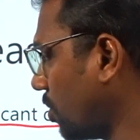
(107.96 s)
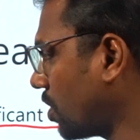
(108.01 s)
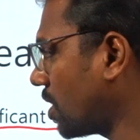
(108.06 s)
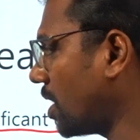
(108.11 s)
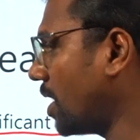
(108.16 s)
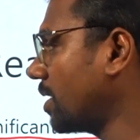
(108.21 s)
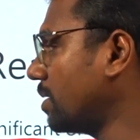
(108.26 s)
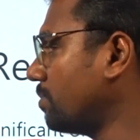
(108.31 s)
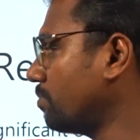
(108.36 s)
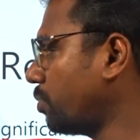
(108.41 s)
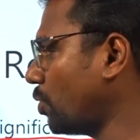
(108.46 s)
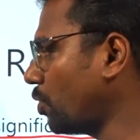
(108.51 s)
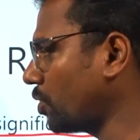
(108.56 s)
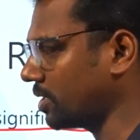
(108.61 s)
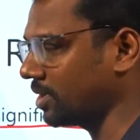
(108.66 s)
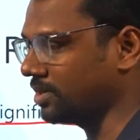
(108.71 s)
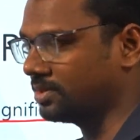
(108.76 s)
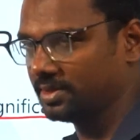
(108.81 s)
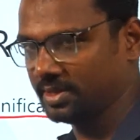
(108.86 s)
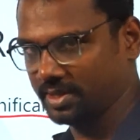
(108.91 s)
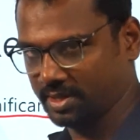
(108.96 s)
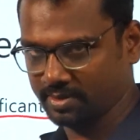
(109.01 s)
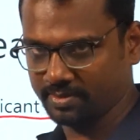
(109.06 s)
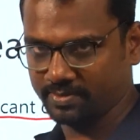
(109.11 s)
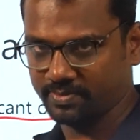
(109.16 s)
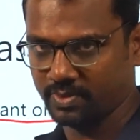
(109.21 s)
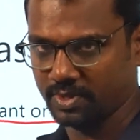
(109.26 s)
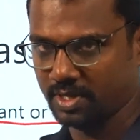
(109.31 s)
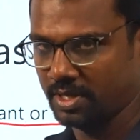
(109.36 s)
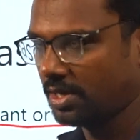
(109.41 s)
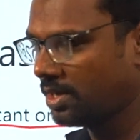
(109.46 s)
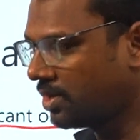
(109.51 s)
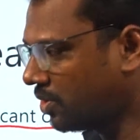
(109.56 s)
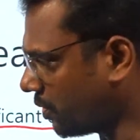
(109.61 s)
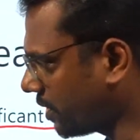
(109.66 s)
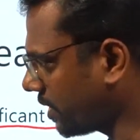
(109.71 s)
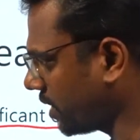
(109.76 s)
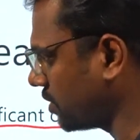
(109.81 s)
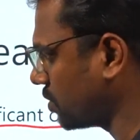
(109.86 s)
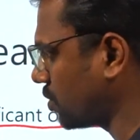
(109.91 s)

or unimportant thing. Okay,